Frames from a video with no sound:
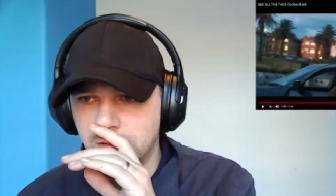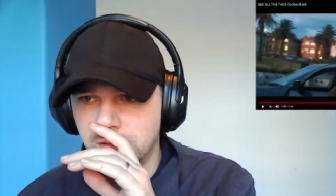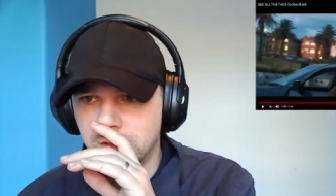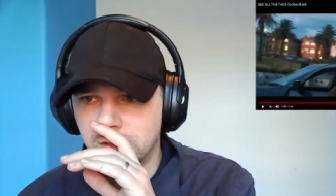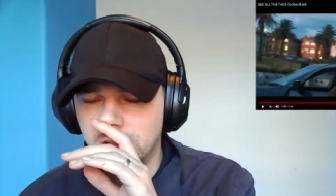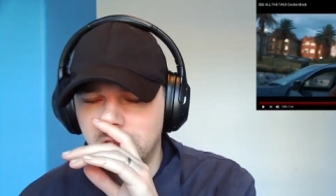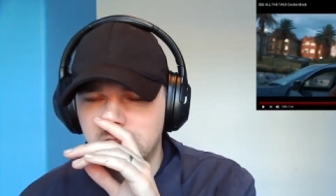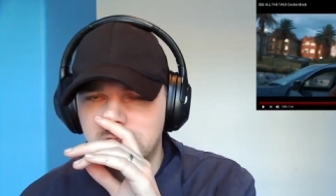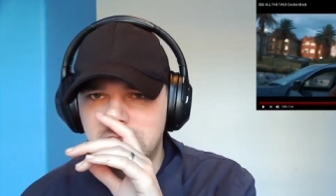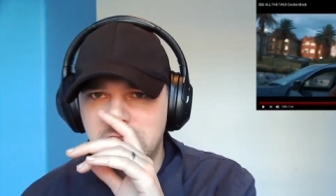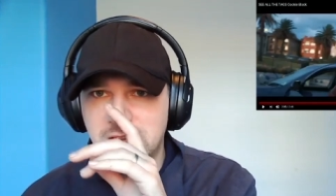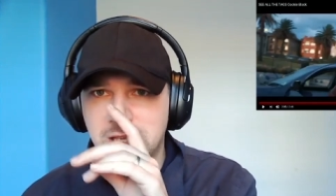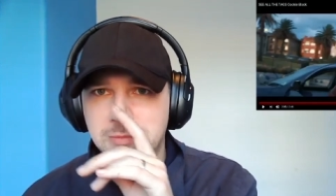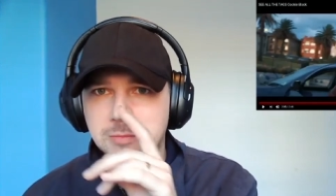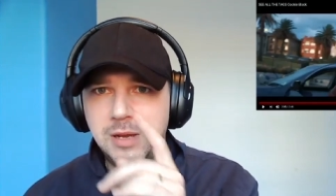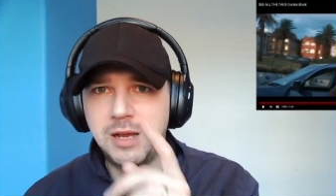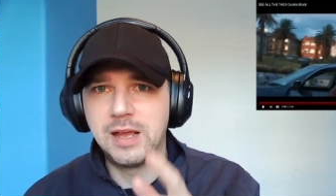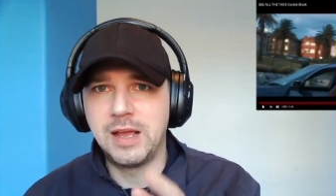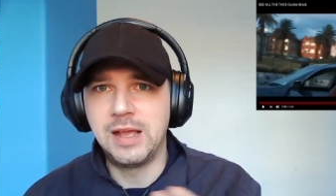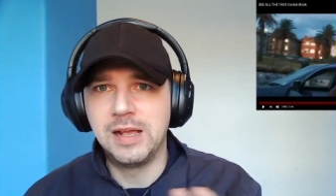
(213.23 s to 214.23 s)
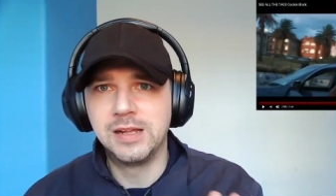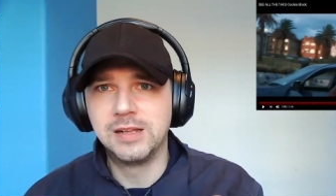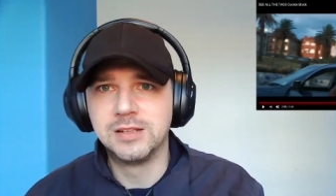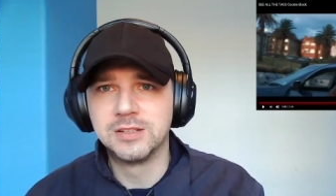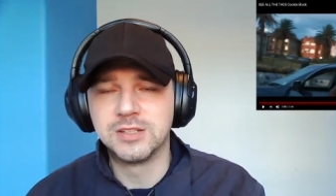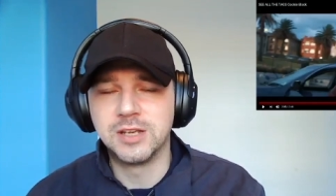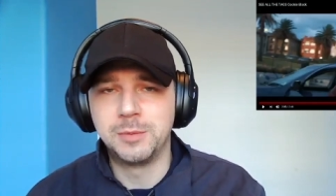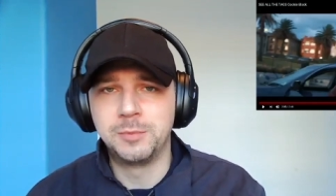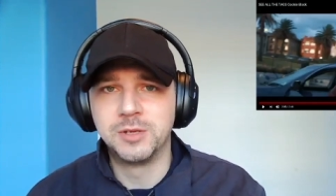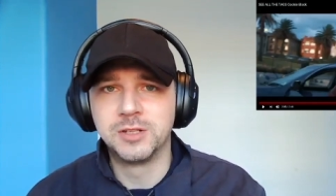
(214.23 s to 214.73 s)
I take my
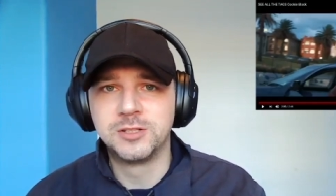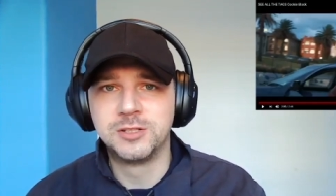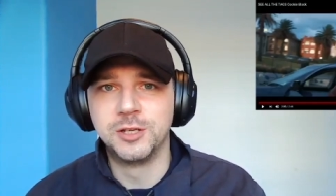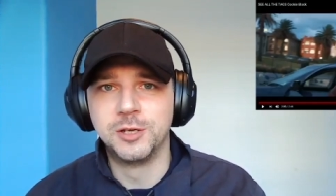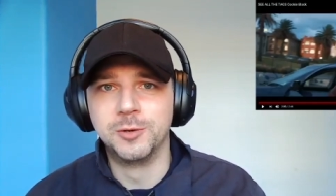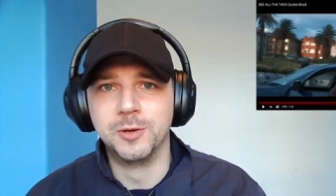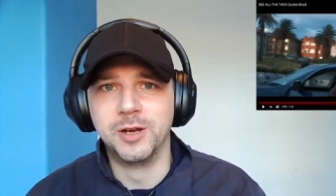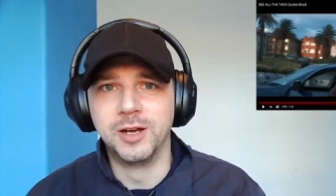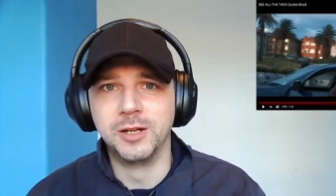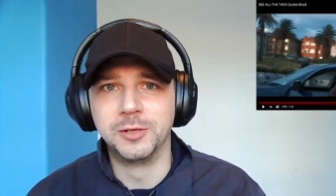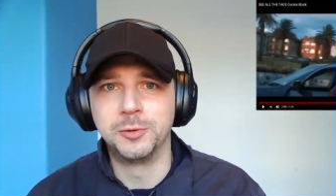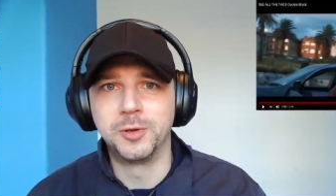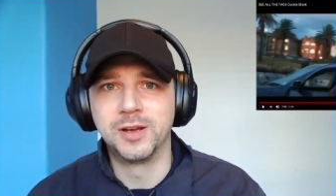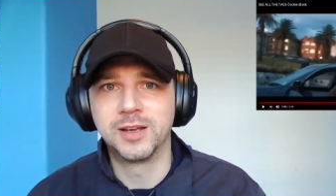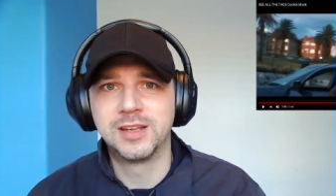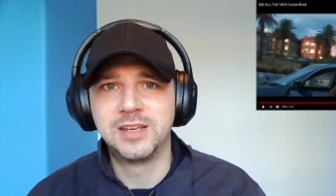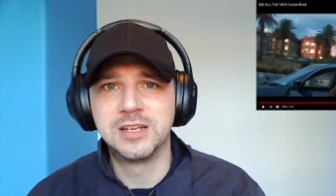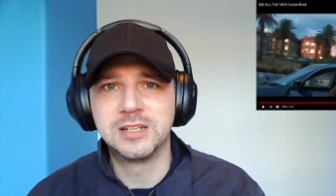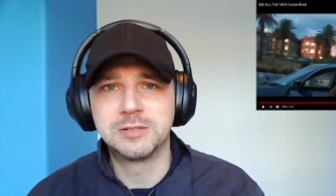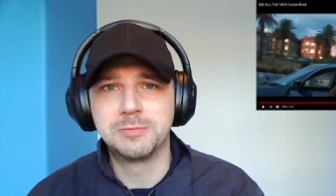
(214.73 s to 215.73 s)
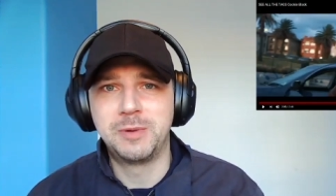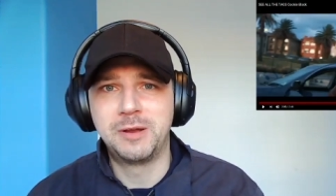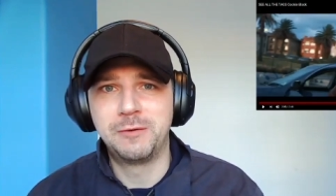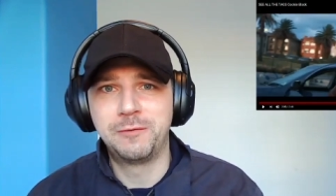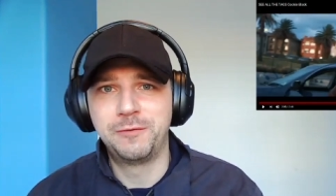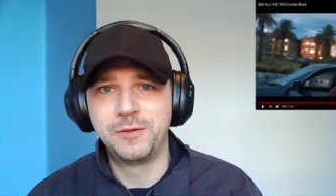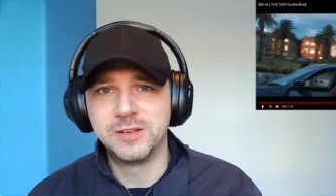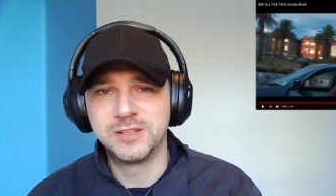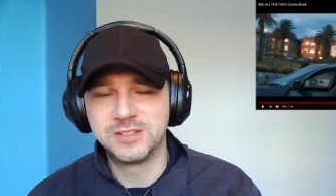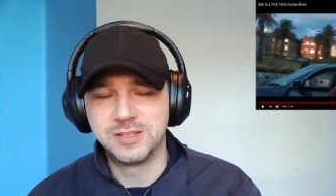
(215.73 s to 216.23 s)
L's, I'm a tutor. Do I kiss my
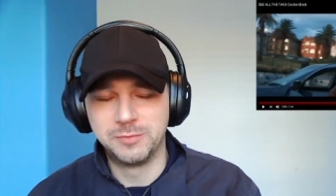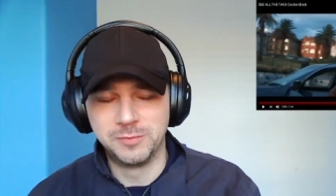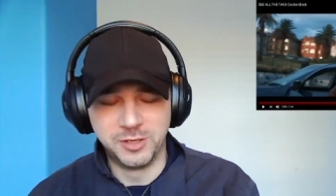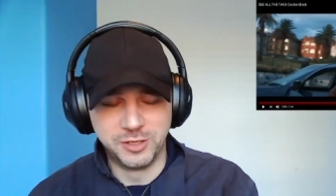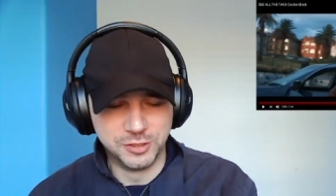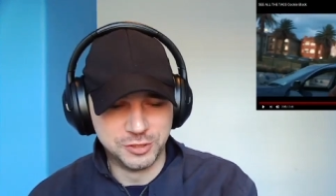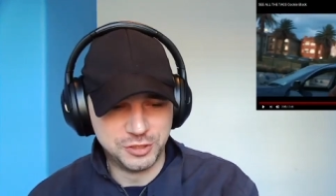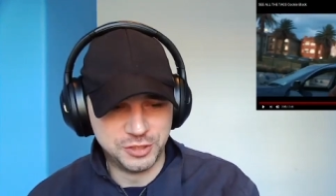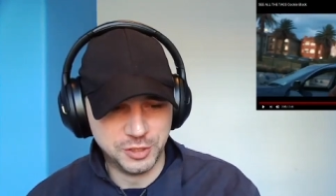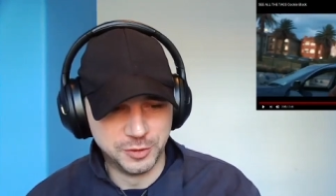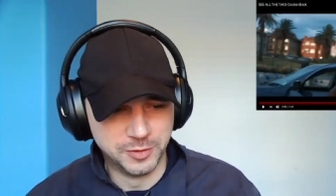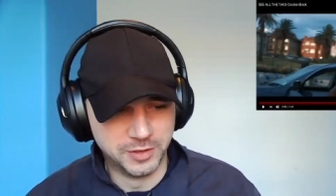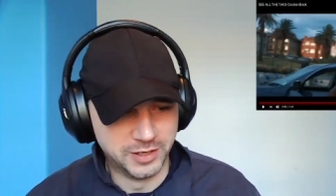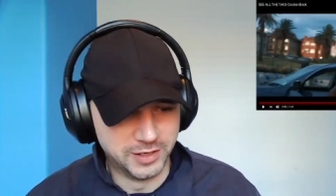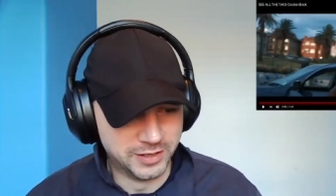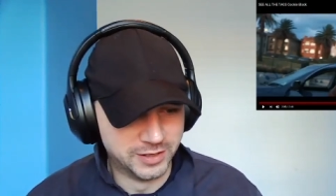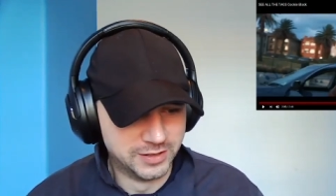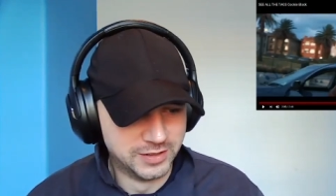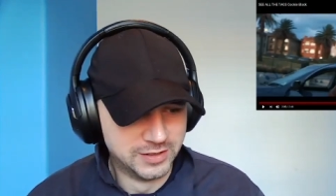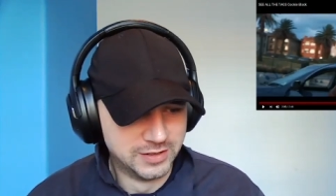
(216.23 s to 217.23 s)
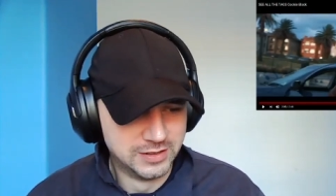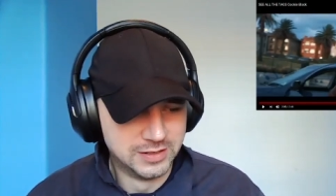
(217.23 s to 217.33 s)
fist, I'm not a shooter.